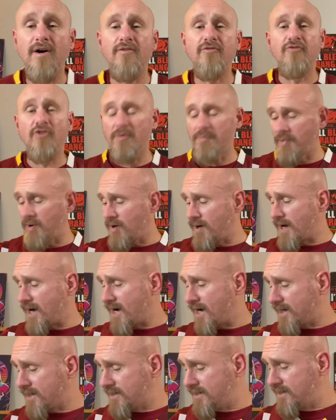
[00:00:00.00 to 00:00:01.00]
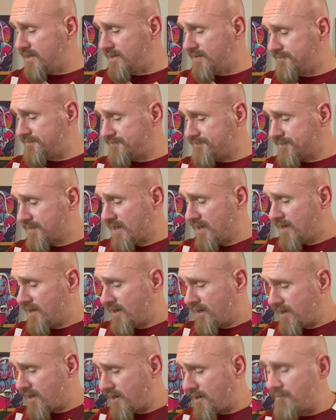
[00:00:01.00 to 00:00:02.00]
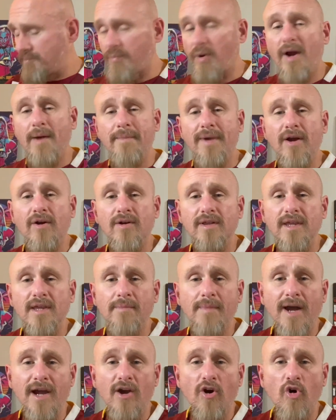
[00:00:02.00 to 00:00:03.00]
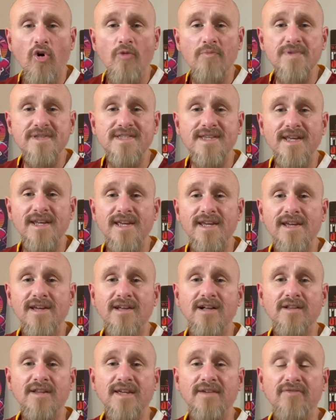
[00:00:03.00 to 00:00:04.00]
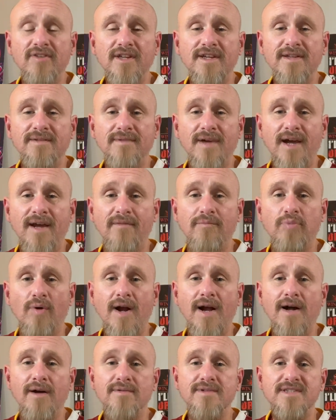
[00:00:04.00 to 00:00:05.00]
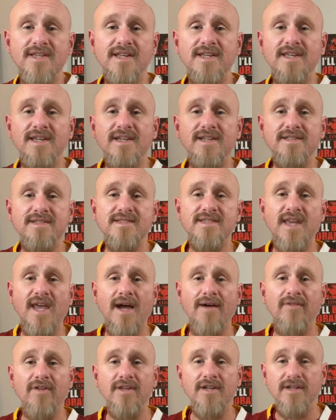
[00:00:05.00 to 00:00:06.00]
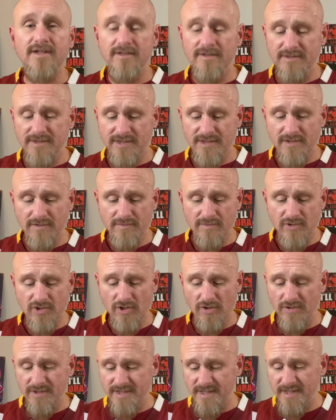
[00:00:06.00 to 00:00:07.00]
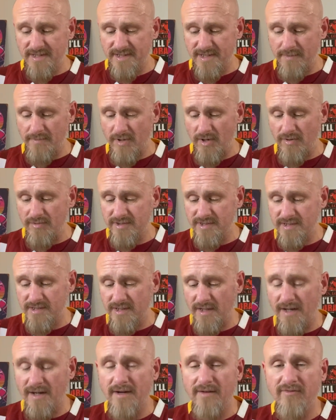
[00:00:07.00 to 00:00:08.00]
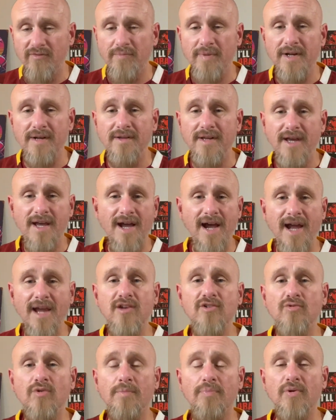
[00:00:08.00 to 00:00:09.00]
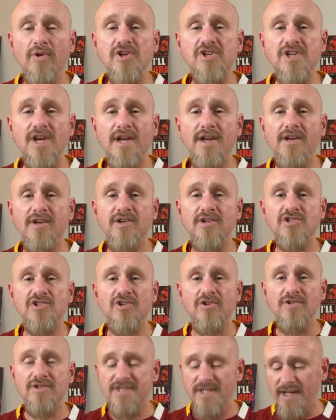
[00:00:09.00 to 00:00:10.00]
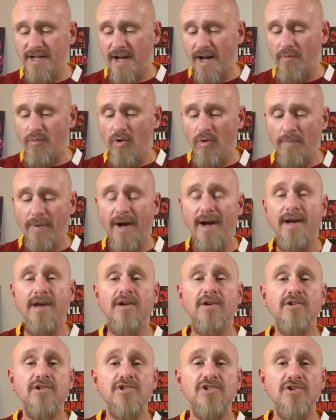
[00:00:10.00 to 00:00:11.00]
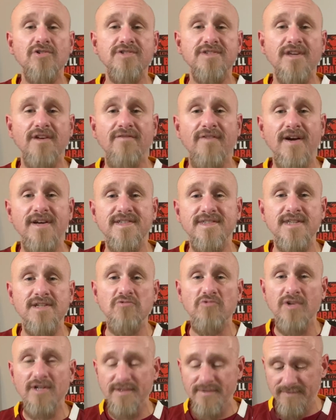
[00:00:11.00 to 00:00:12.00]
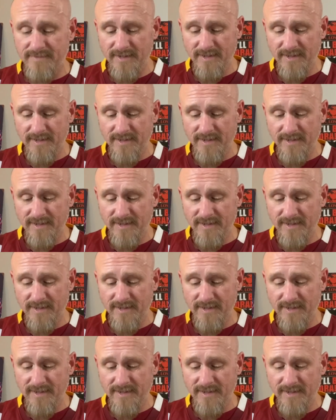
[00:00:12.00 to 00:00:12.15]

football, hockey. Primarily my home city, Cleveland. I have Browns, Indians, Cavaliers jerseys the most of, but I do appreciate a good jersey, and I will buy a good jersey if I see one.